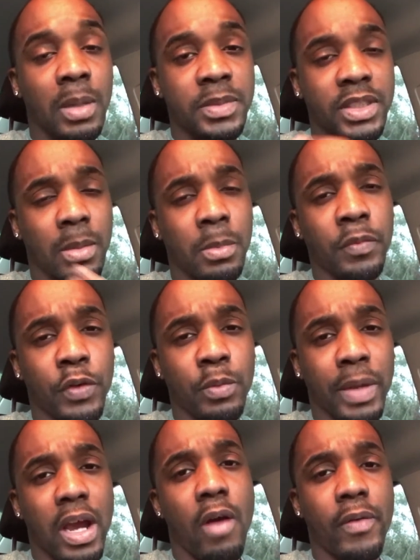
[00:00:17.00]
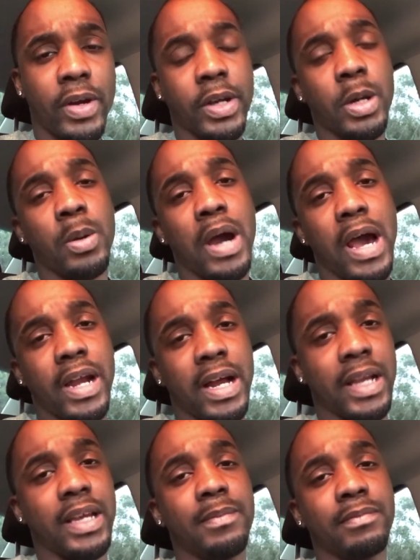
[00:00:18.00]
some of you may already know how did
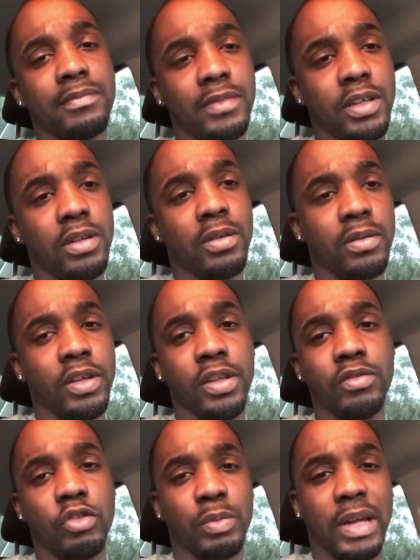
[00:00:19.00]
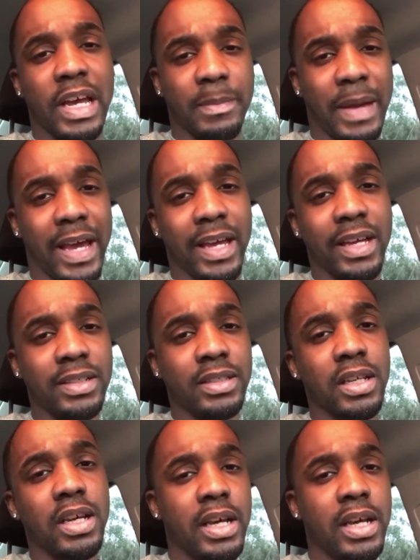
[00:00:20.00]
I get, the YouTube name Hayes.